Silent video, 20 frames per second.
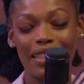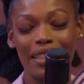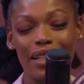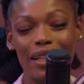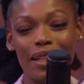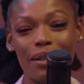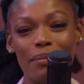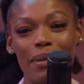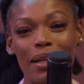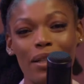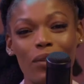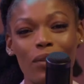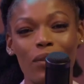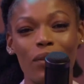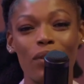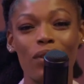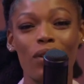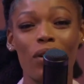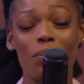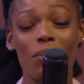The
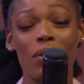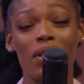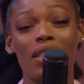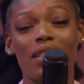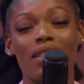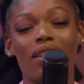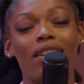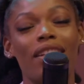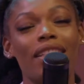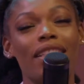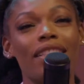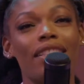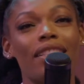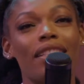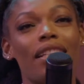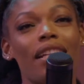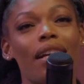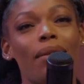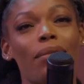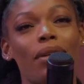Makoko community.
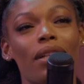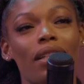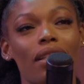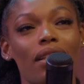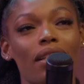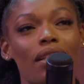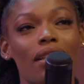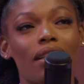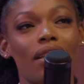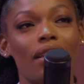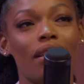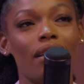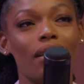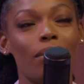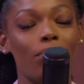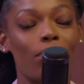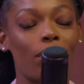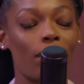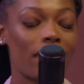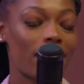Honestly, I'm not gonna
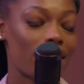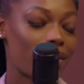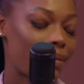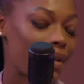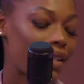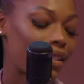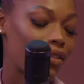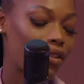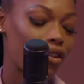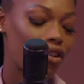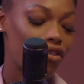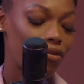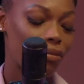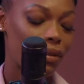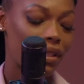praise myself